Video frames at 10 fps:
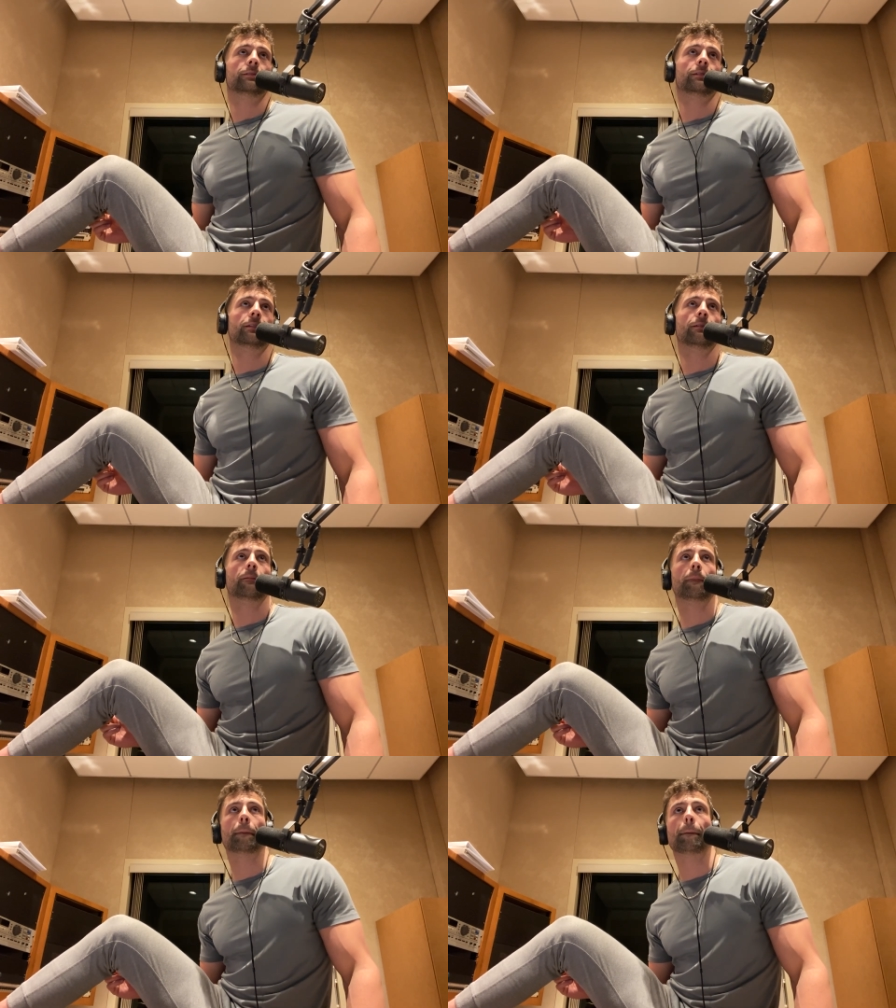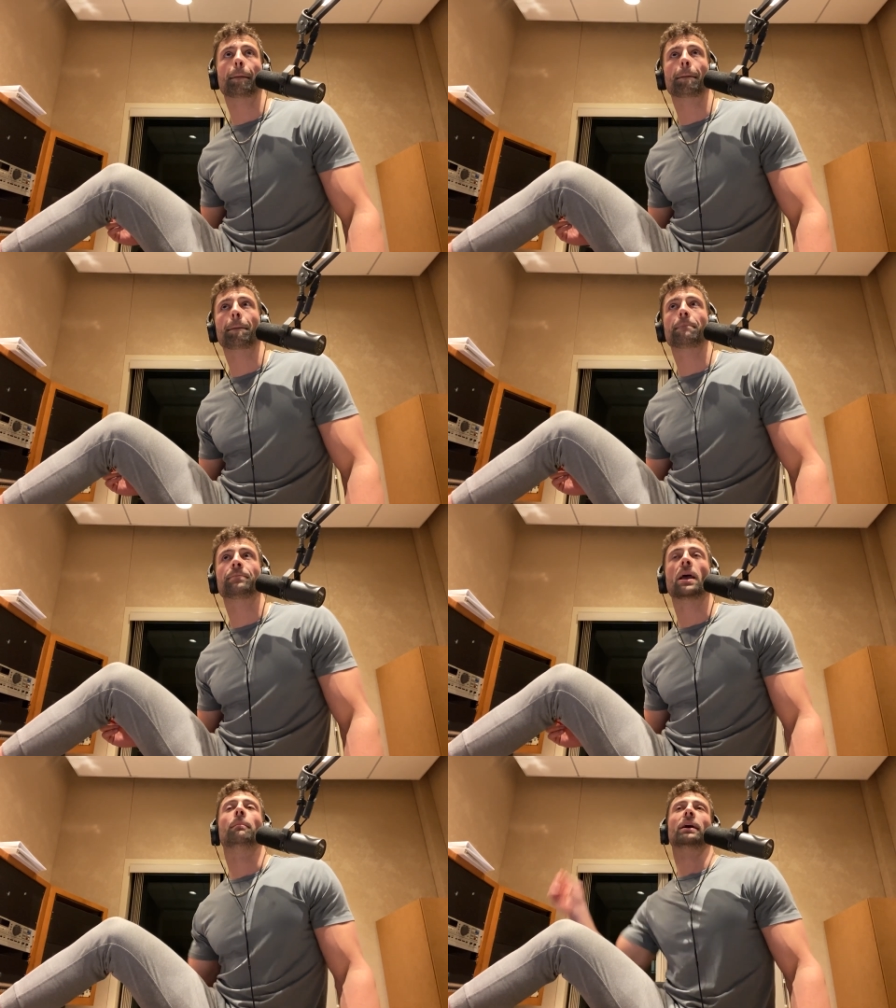what I do?
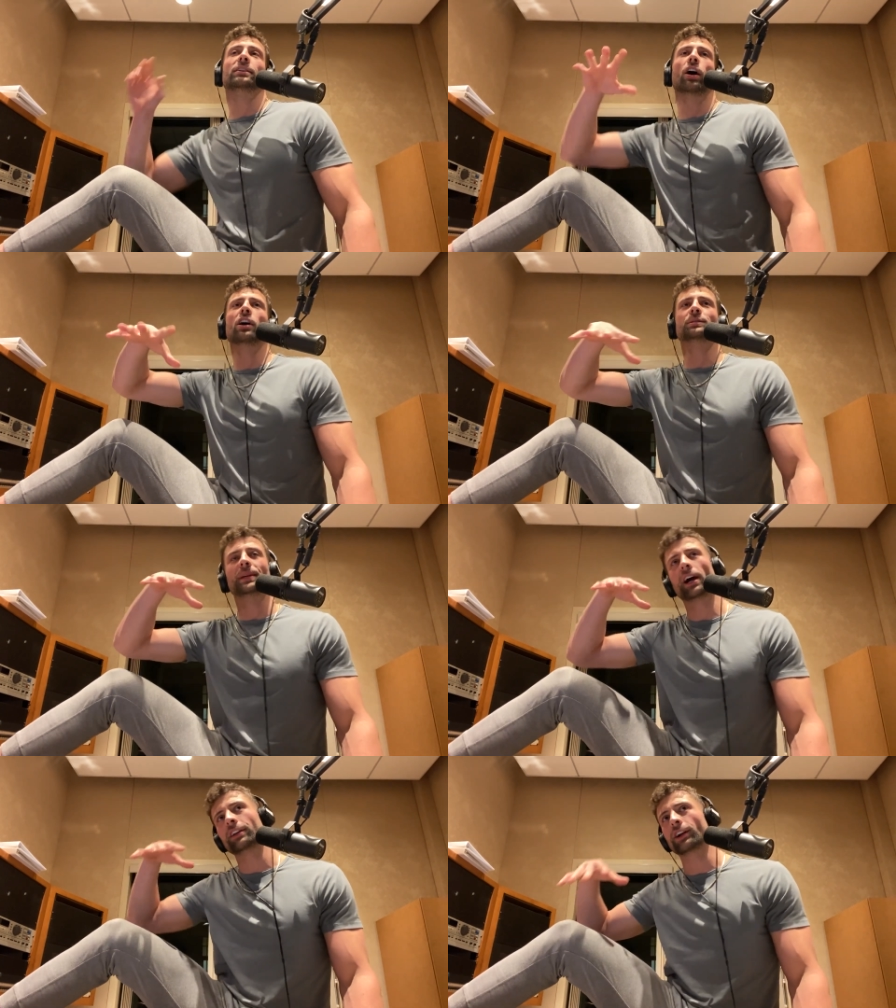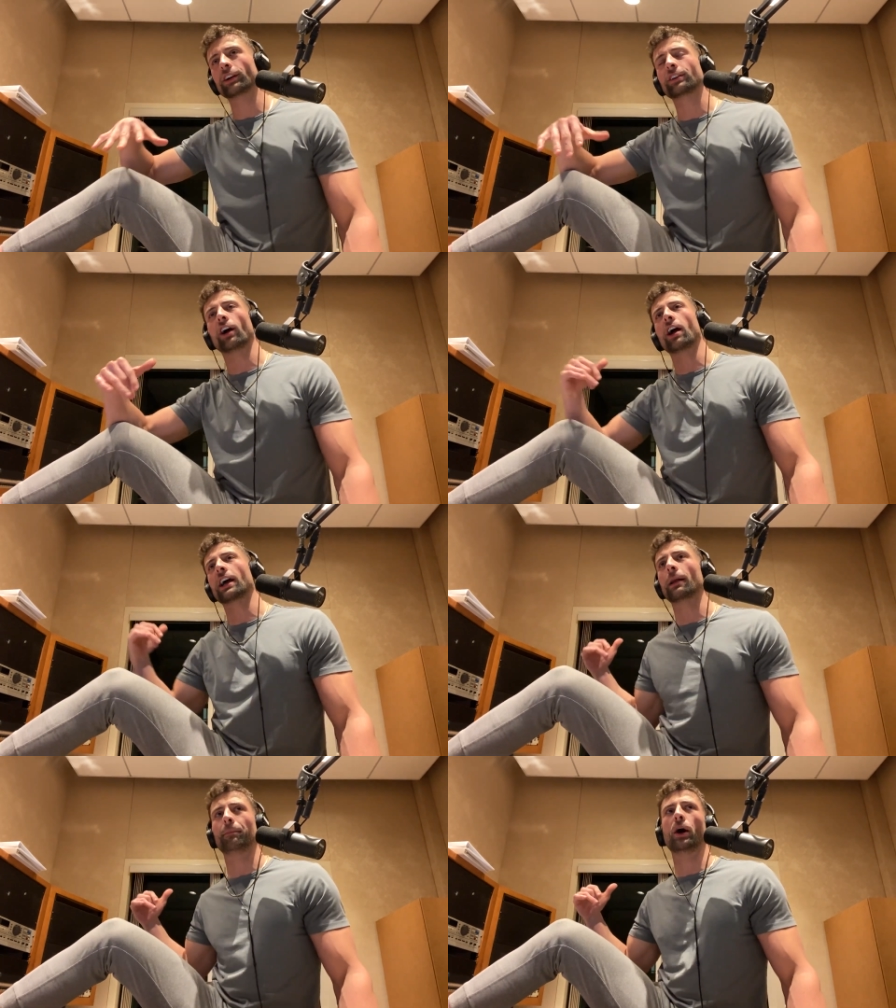My car's behind your car. I
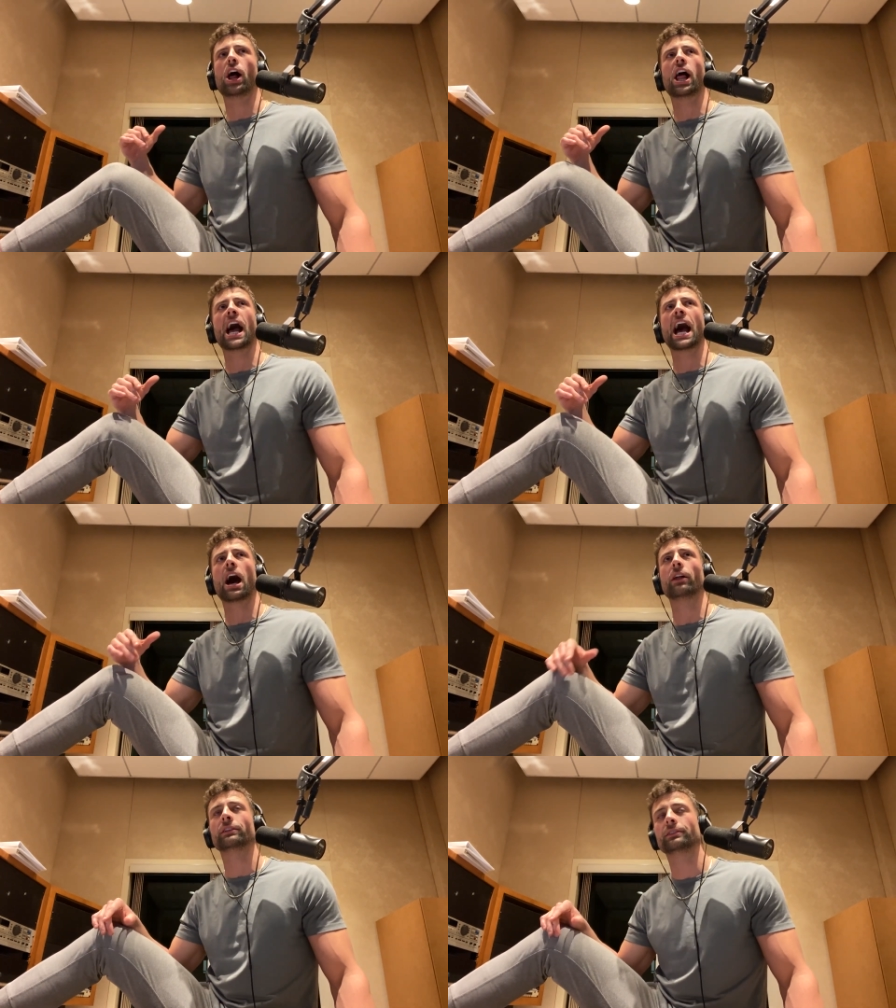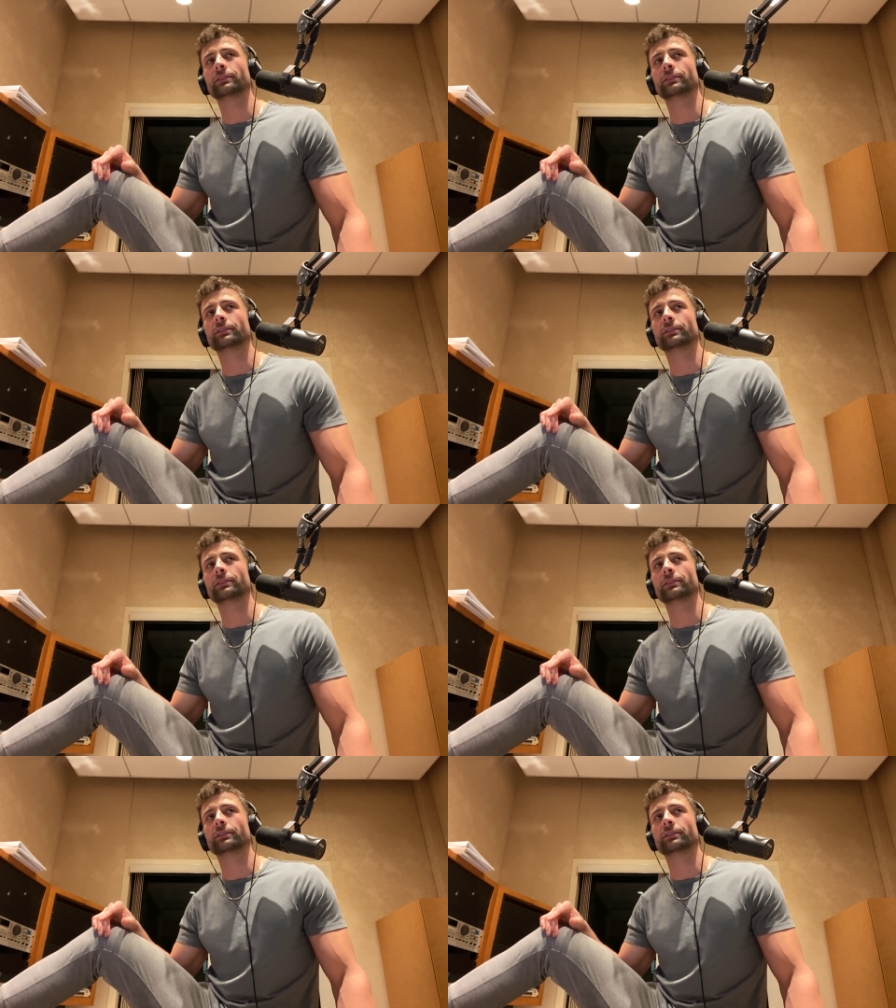got to pull out.